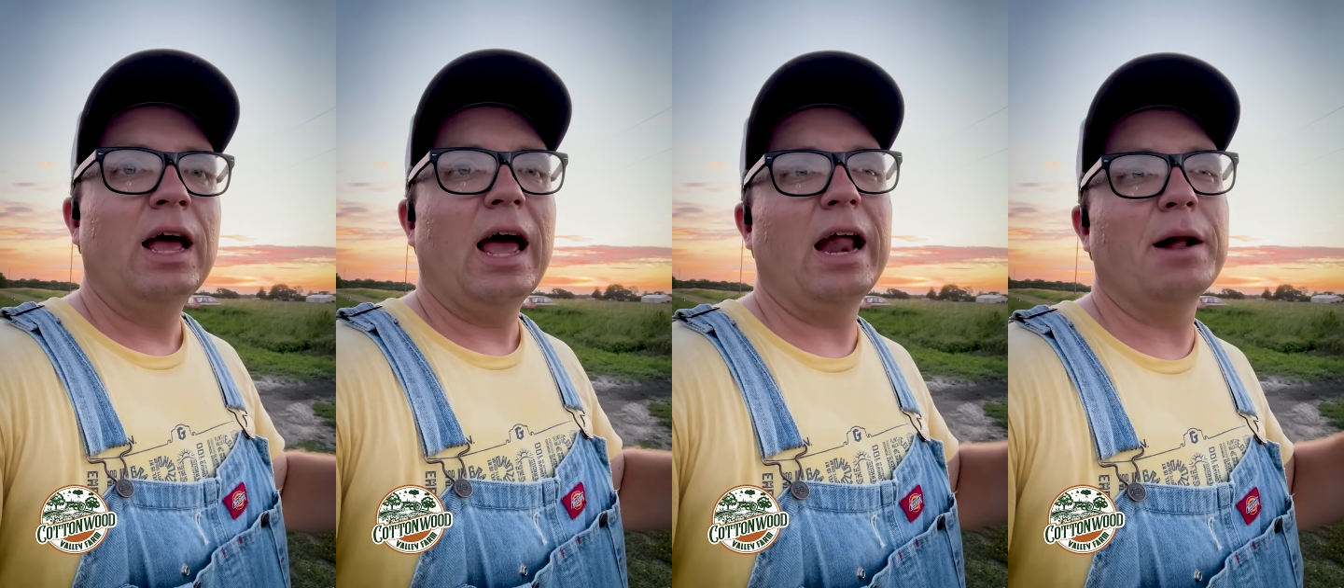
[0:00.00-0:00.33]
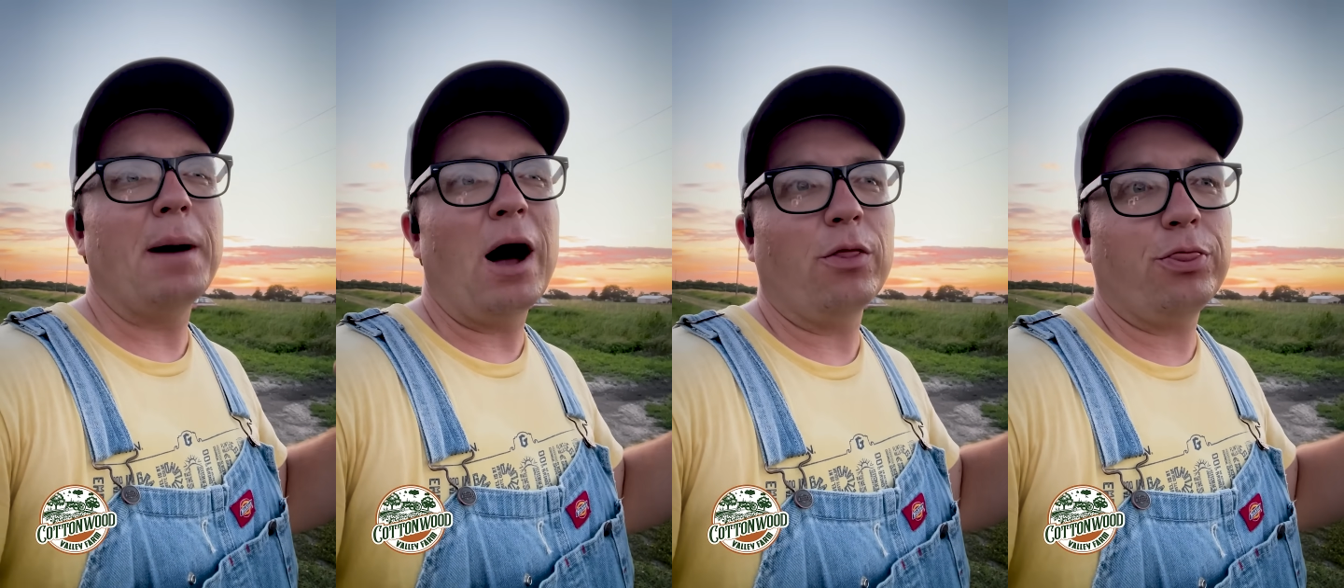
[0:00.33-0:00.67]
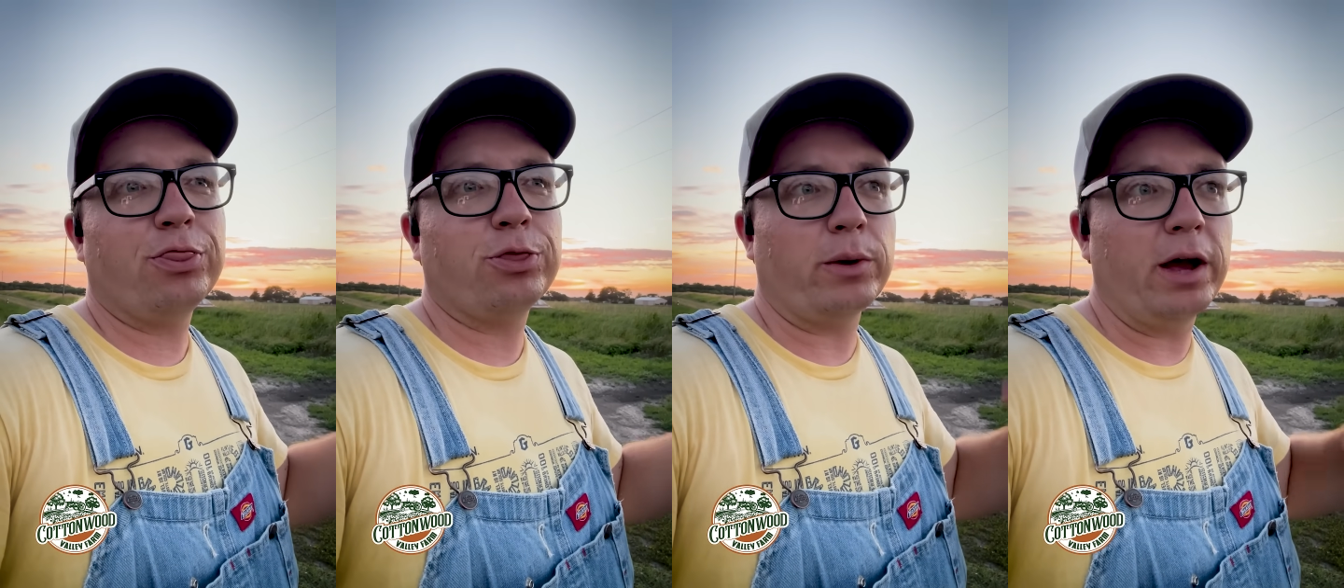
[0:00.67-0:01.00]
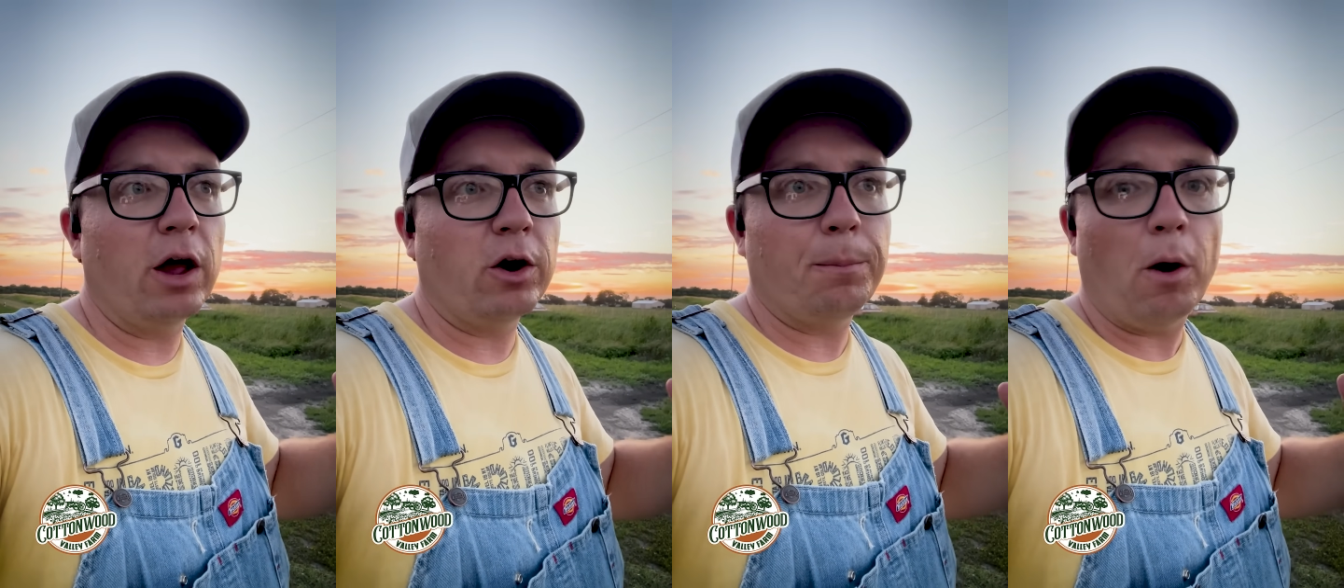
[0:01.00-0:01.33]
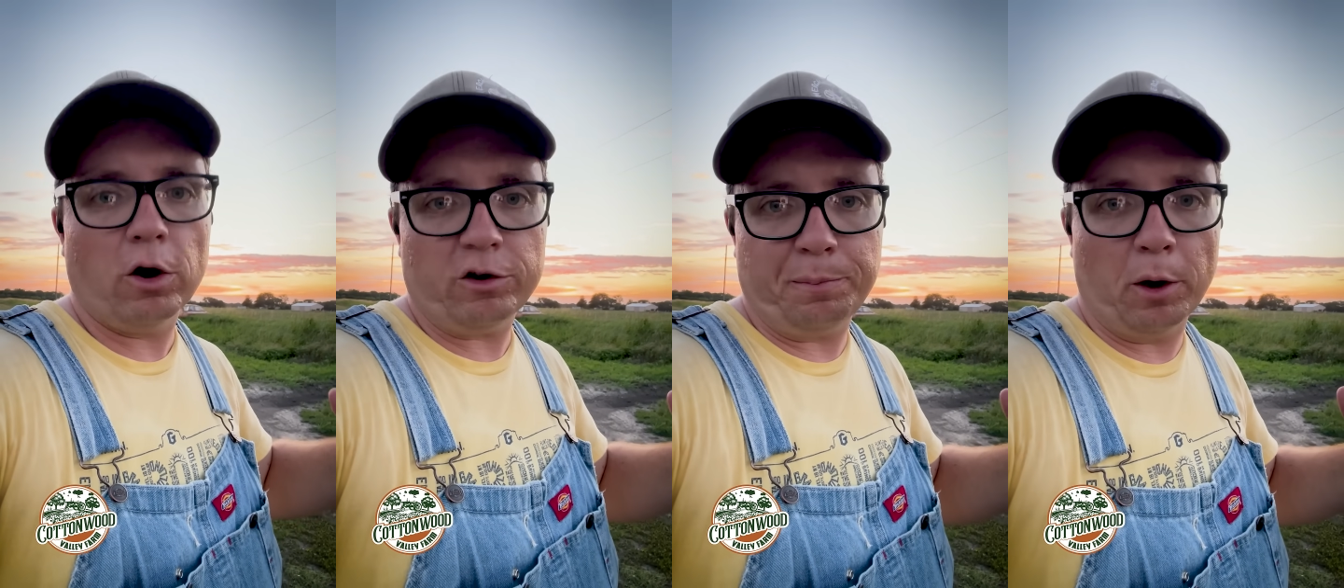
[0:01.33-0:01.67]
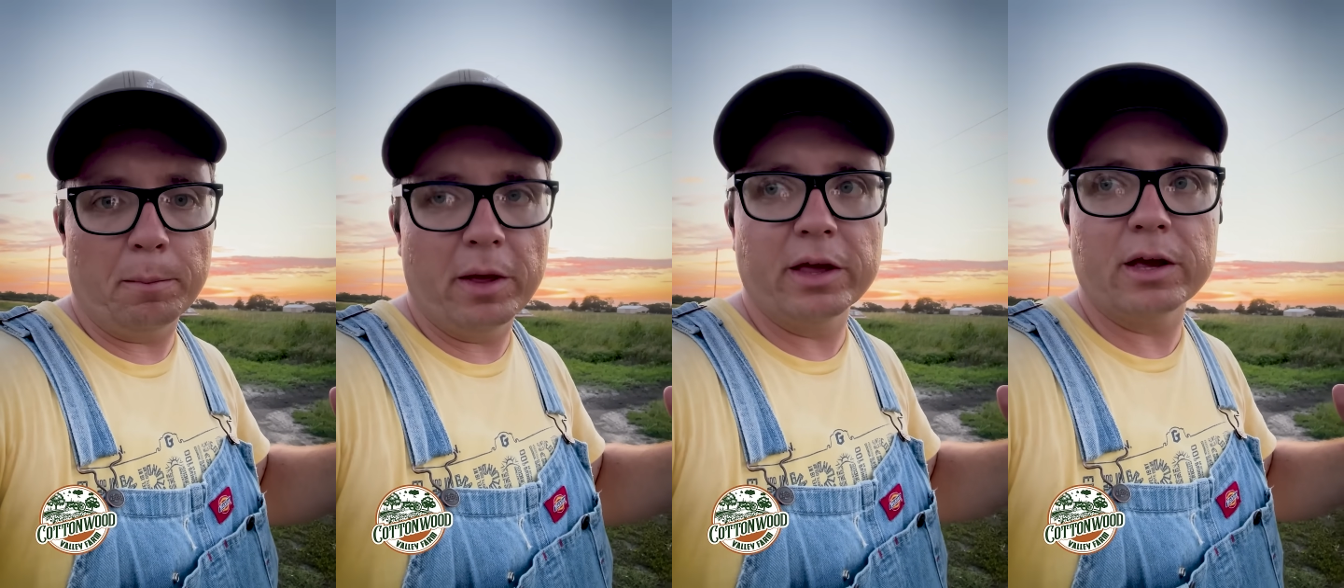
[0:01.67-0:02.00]
and about 300 parts per
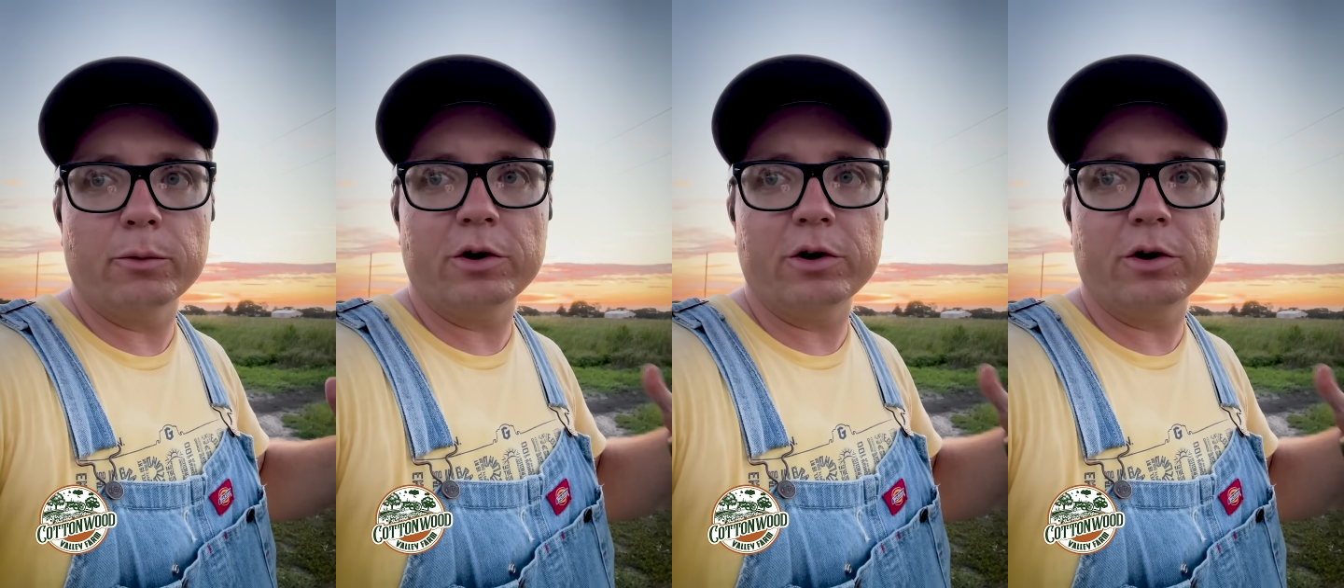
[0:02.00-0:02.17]
million,